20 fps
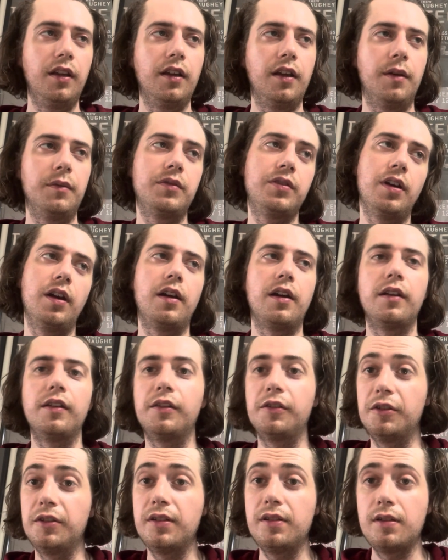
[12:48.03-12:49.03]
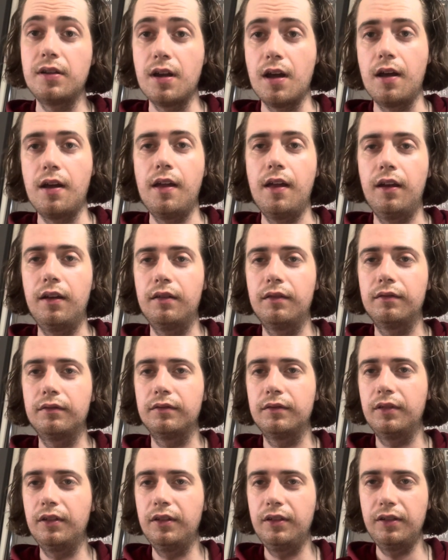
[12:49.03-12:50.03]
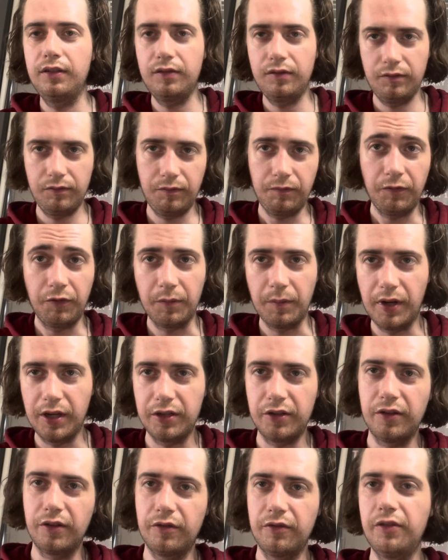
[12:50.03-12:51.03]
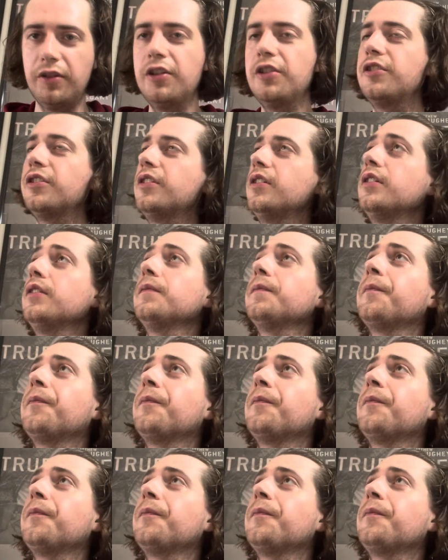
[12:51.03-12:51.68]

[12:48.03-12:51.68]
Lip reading: I'm sorry, they're just not, at least for my generation.